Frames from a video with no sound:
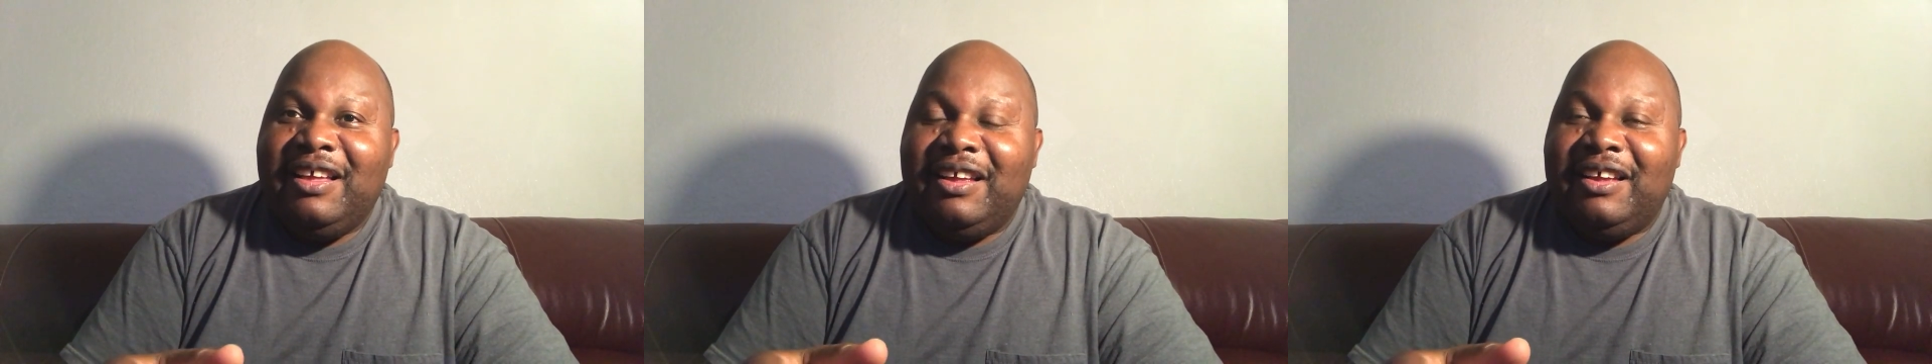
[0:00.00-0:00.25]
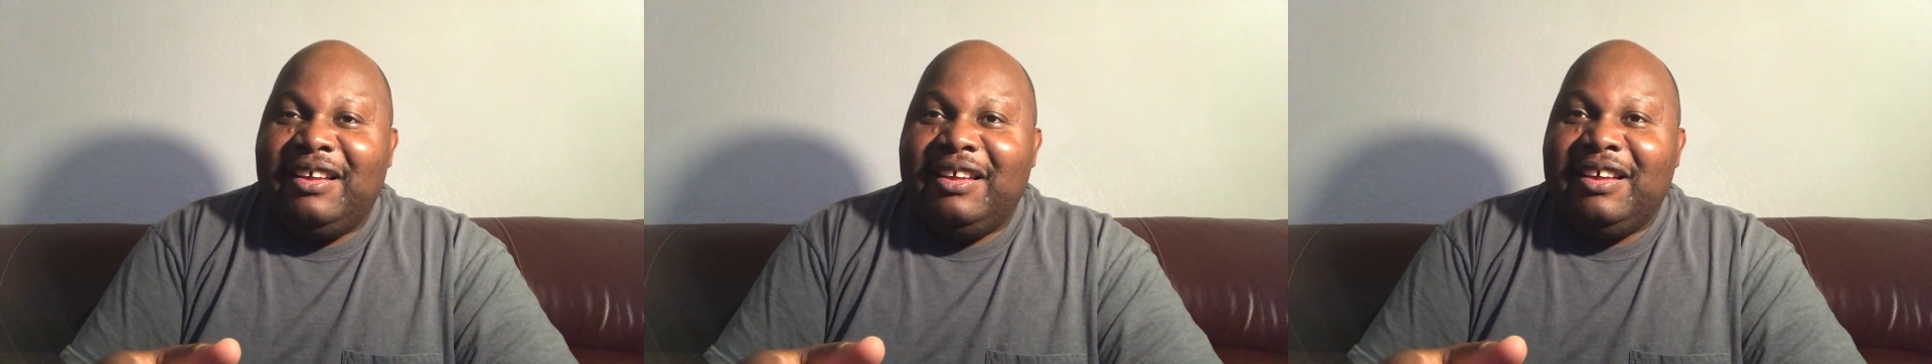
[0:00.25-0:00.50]

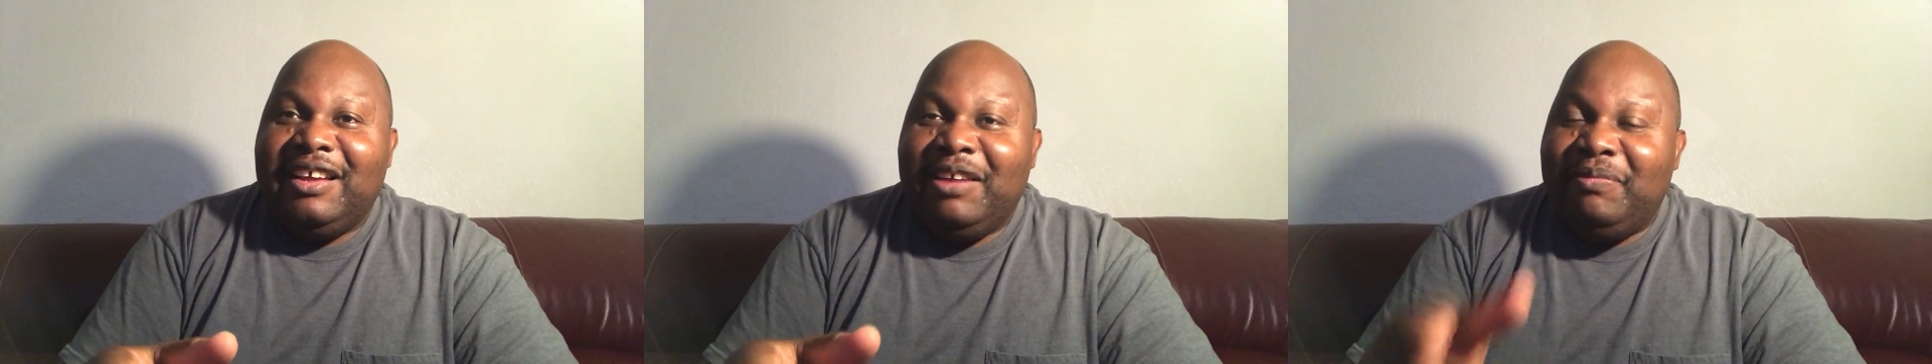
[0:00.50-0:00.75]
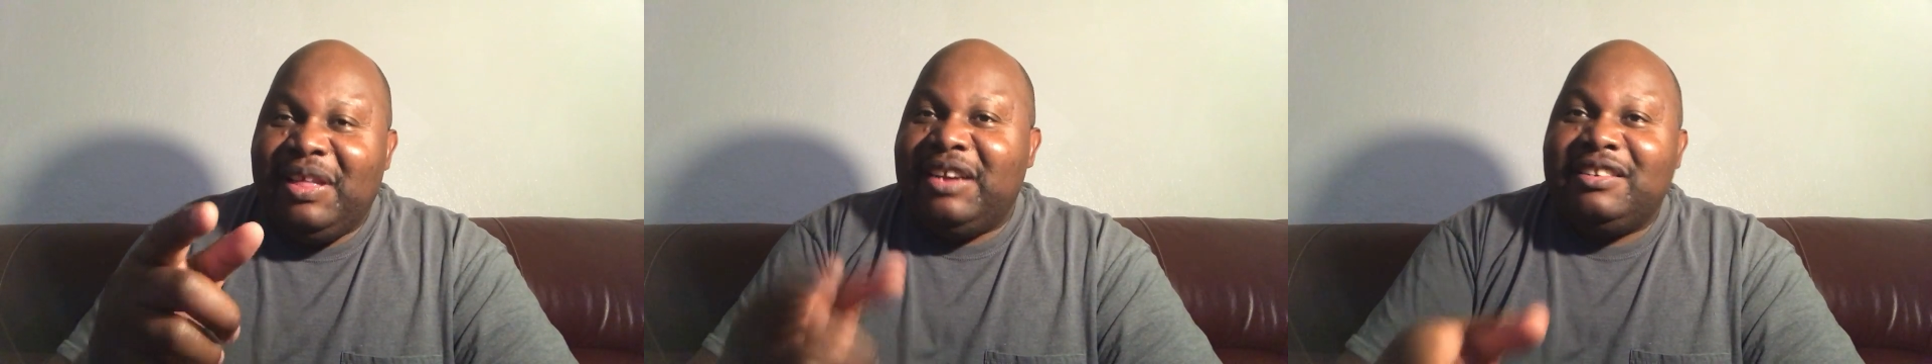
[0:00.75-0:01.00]
yeah,
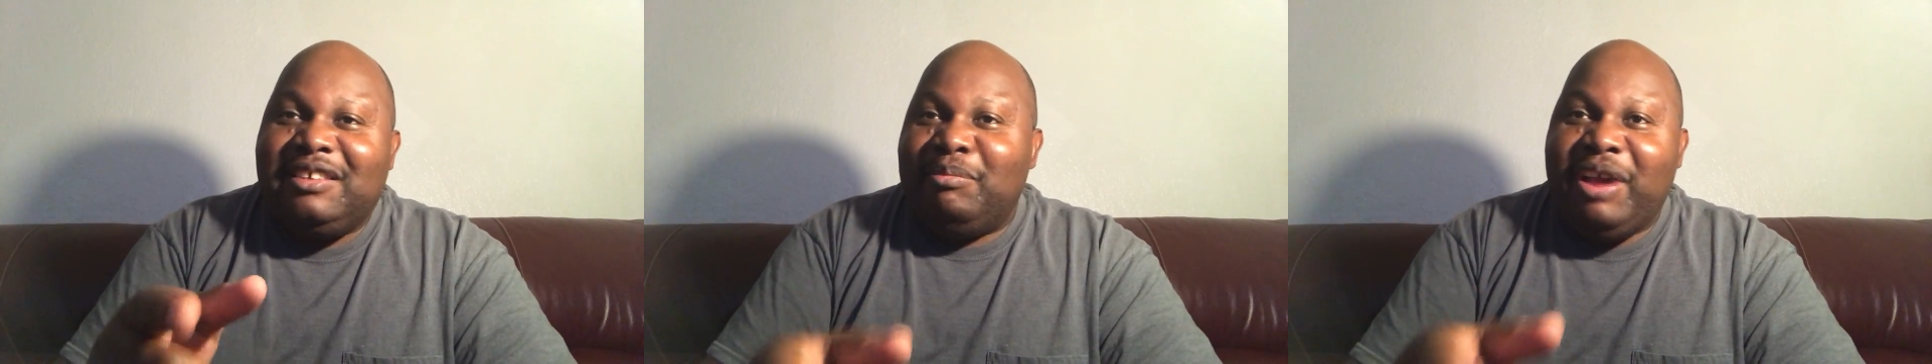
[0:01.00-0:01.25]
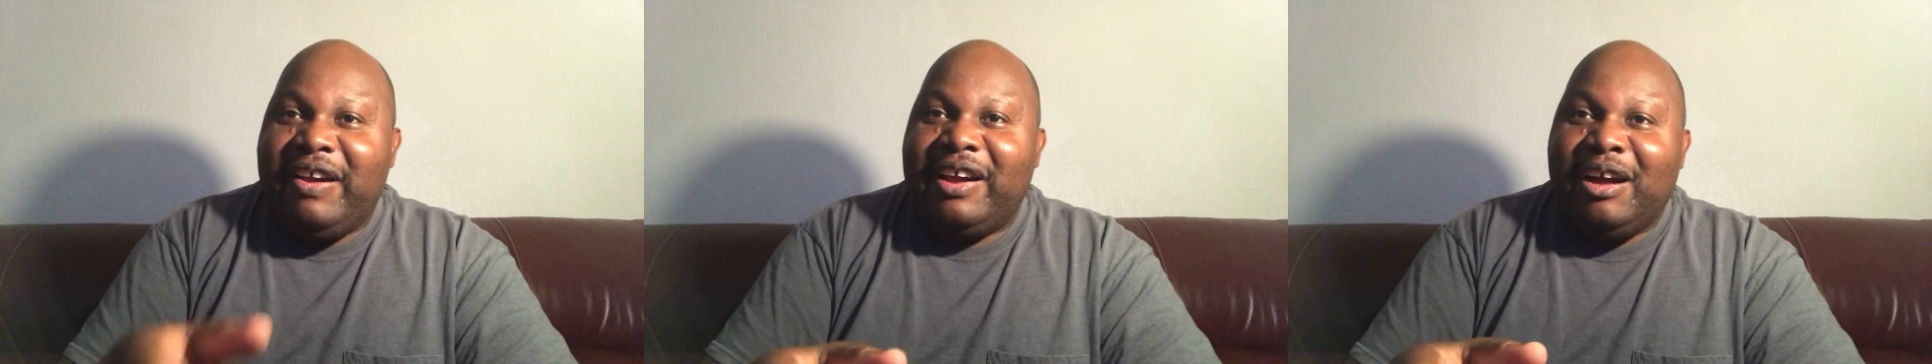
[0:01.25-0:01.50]
if that is
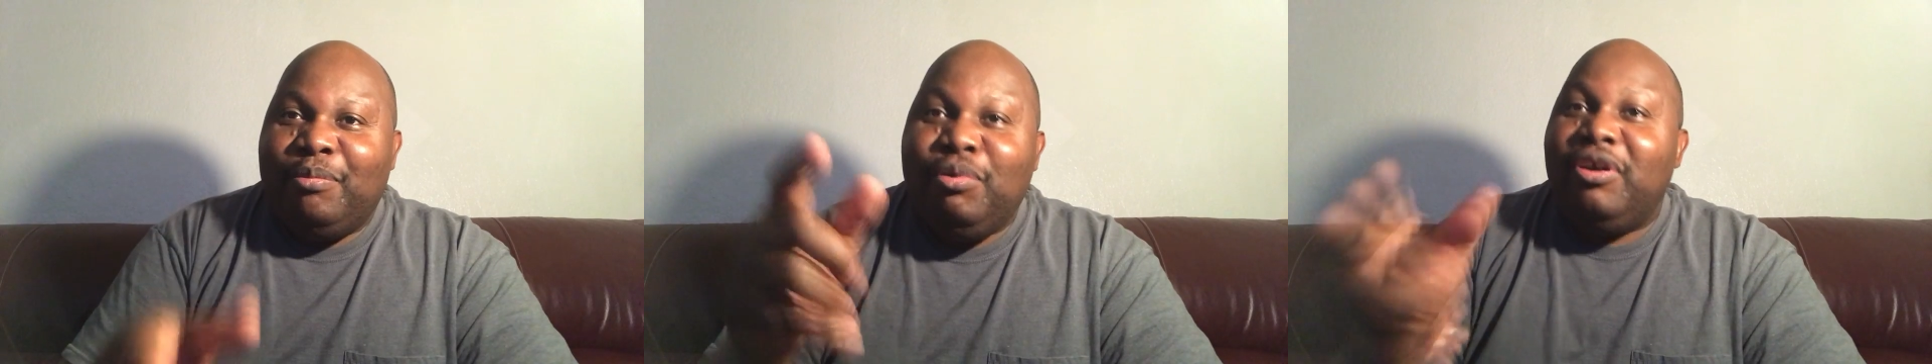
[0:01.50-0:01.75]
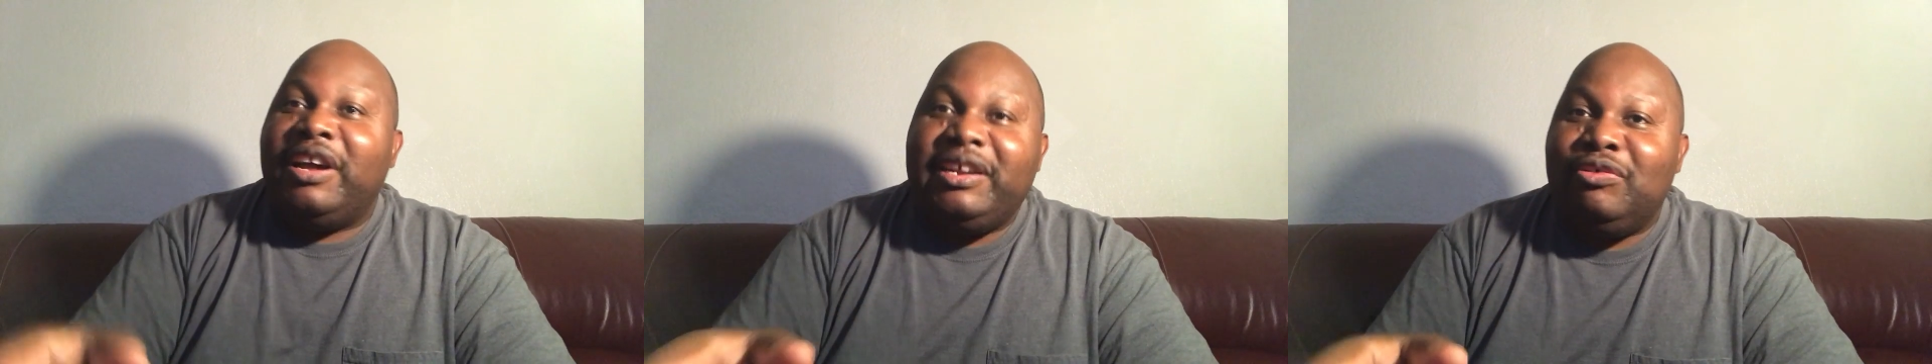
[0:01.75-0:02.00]
America,
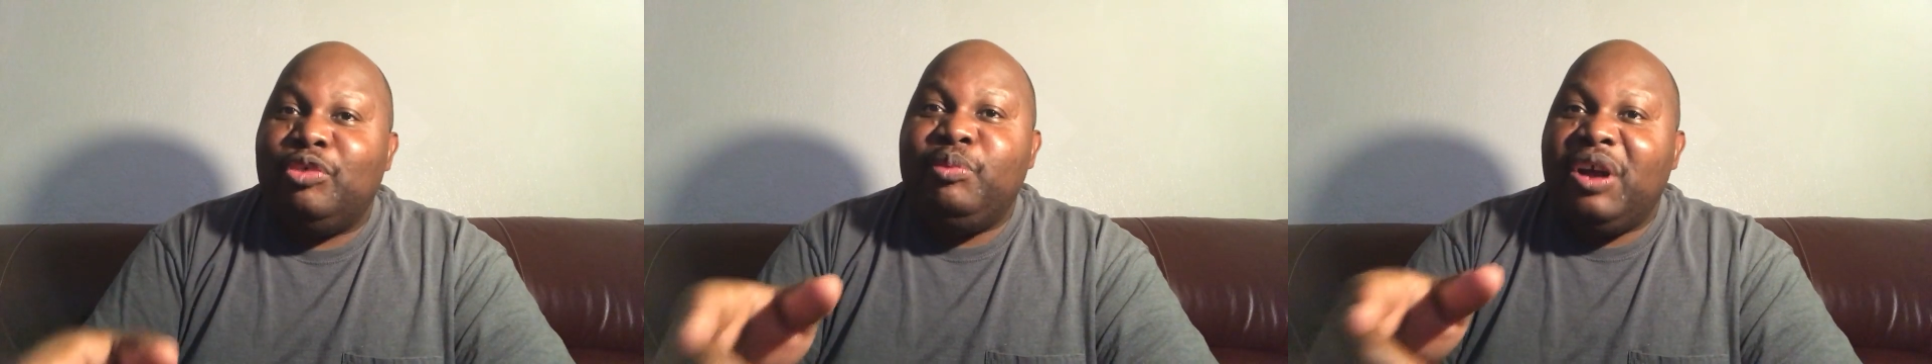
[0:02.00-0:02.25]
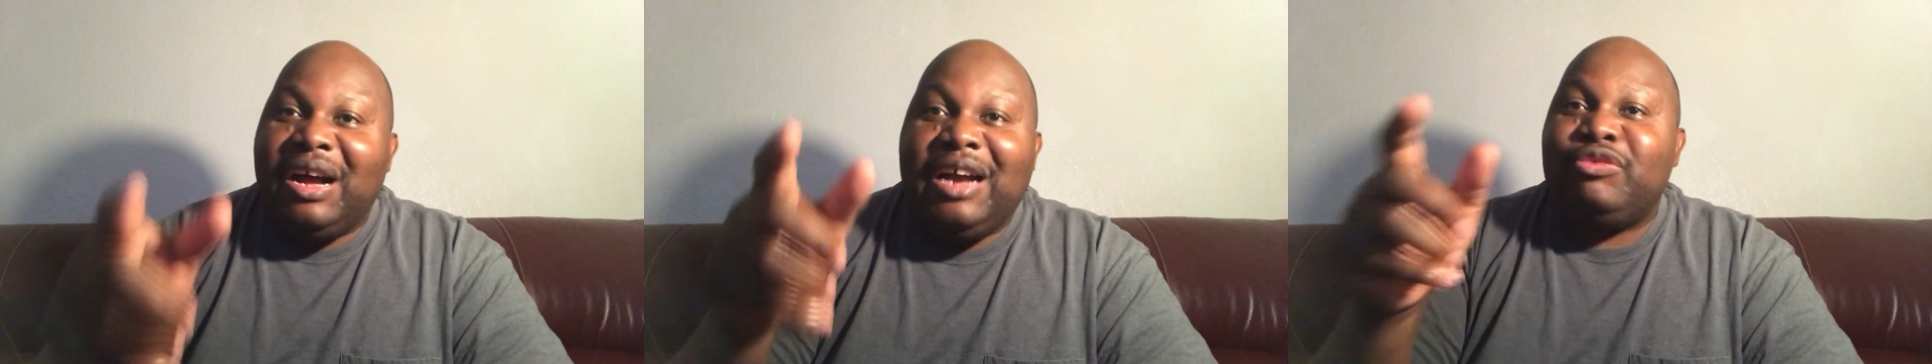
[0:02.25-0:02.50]
Poland could
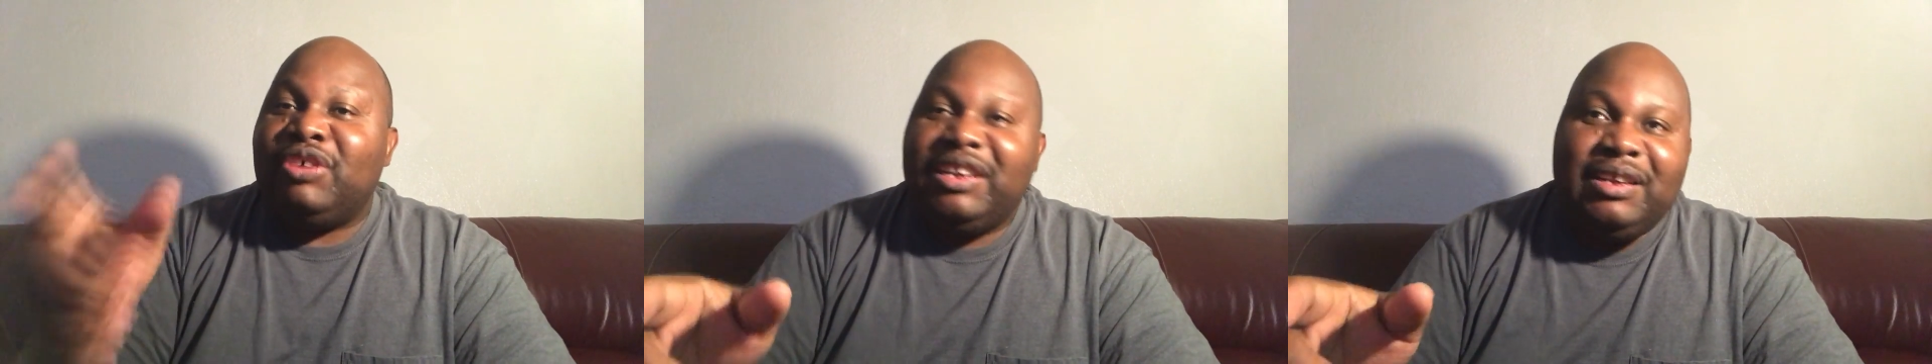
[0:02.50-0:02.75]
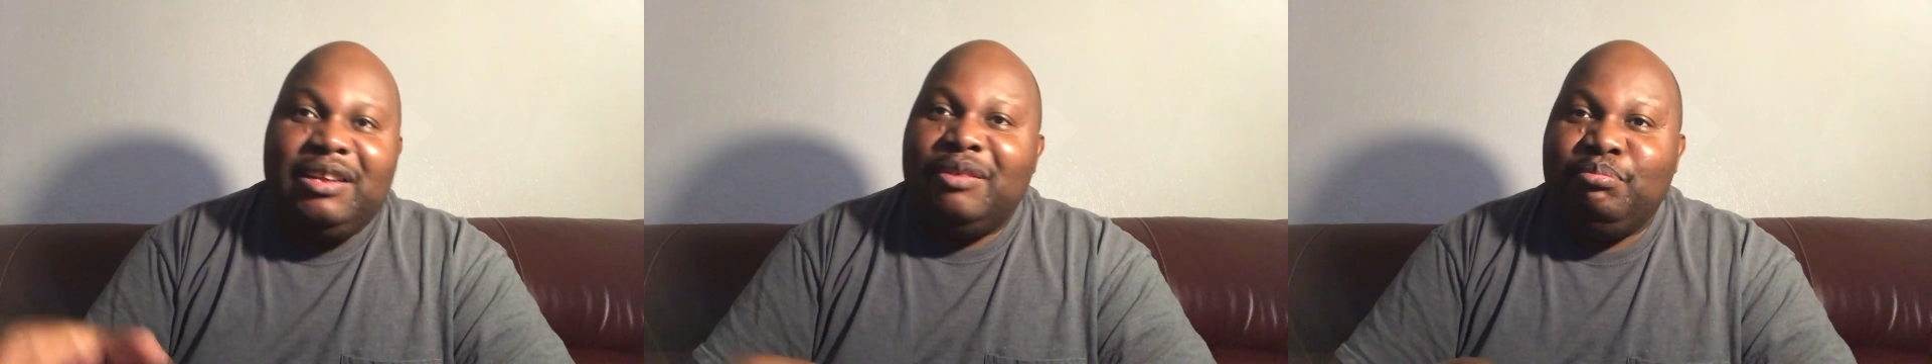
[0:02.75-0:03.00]
be actually